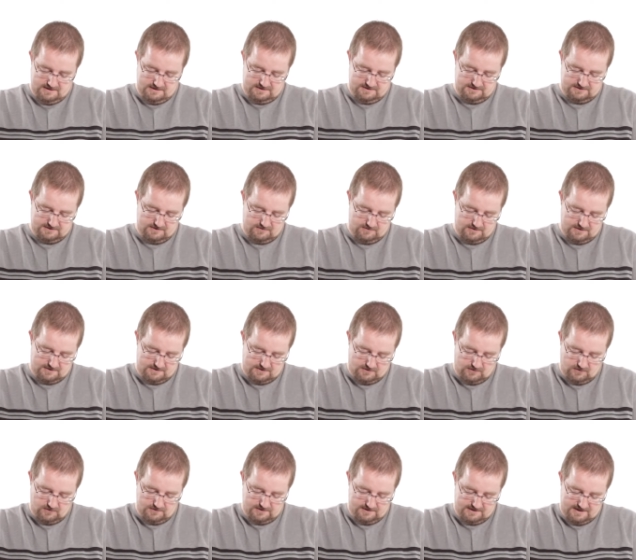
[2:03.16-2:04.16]
So we're going to
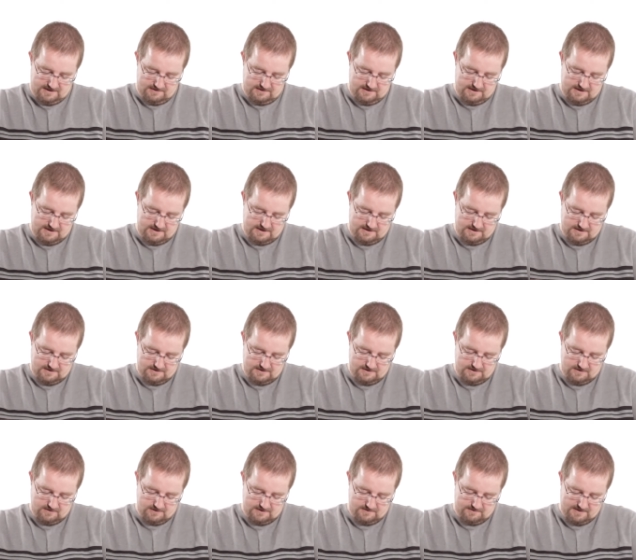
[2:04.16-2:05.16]
hold it down here,
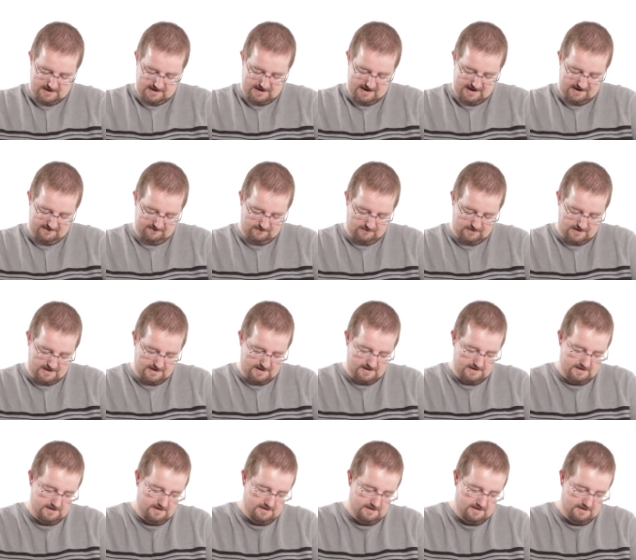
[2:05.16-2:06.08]
go in about halfway,